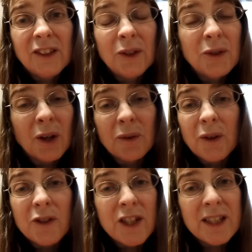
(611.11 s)
you don't
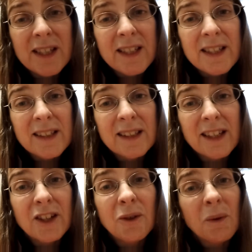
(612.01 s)
know Jesus,
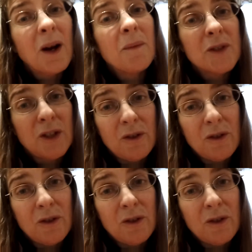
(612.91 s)
that you will come to